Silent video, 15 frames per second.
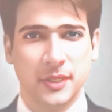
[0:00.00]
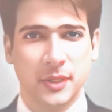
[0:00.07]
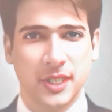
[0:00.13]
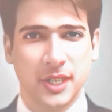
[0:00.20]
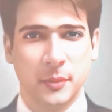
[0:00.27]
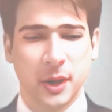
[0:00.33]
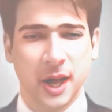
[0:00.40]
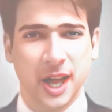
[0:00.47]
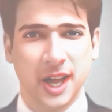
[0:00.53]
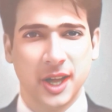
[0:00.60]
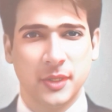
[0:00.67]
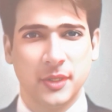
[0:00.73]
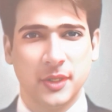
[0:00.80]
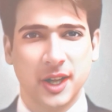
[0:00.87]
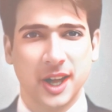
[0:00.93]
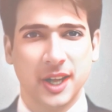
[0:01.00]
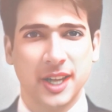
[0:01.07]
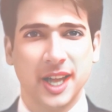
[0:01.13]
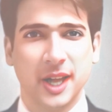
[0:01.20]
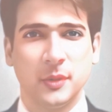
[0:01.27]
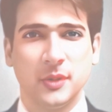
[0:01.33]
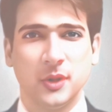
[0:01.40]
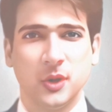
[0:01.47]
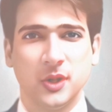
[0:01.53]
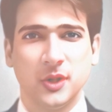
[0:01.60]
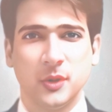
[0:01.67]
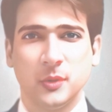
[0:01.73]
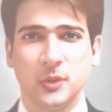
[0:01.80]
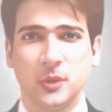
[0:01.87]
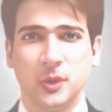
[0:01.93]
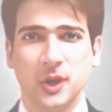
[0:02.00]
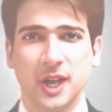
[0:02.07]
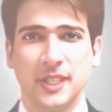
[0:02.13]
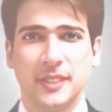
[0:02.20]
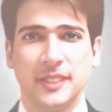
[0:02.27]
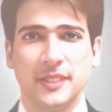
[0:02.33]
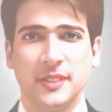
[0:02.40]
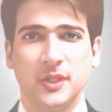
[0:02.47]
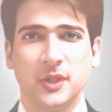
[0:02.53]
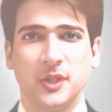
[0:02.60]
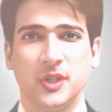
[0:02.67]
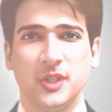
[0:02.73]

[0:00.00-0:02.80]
This path allows your true essence to